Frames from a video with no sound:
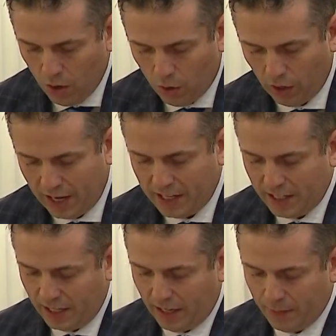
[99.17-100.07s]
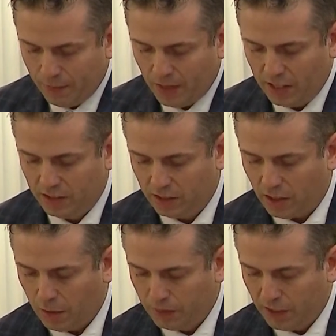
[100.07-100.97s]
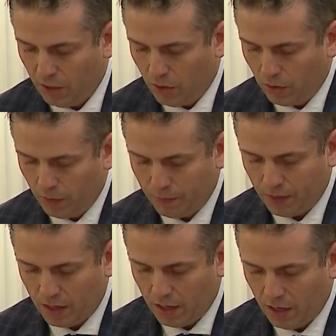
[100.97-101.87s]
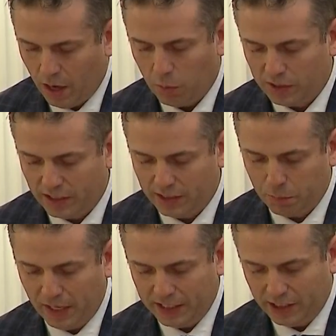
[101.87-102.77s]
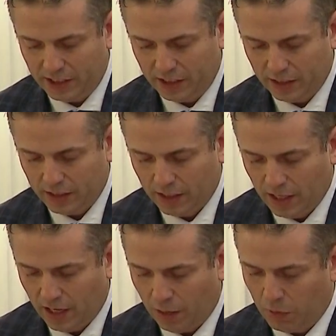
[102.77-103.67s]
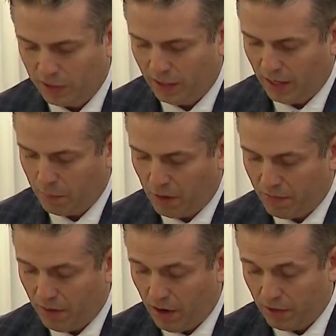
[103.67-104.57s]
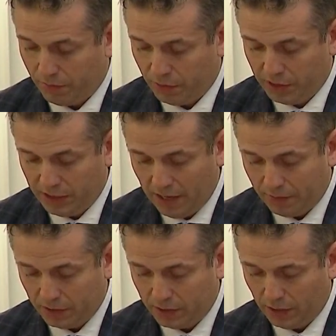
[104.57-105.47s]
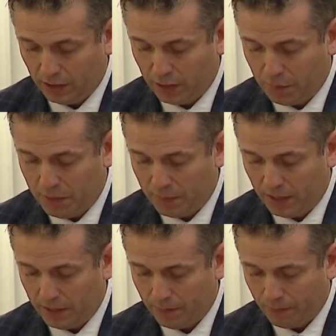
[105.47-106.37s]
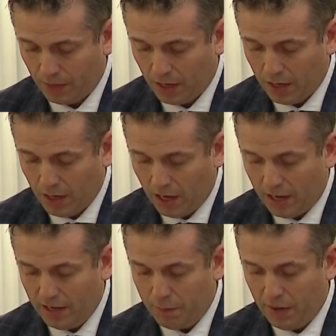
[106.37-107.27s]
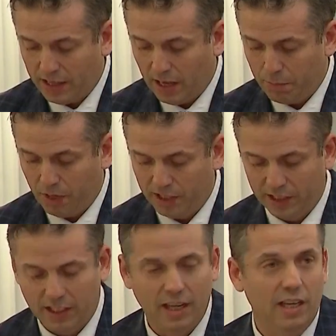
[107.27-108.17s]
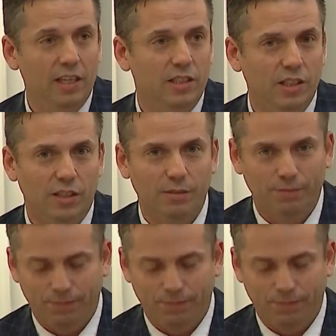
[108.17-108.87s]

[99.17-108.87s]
or ADD, as it's commonly known, I wasn't as patient, and I want to thank my father for his efforts and commitment. I didn't make that project any easier.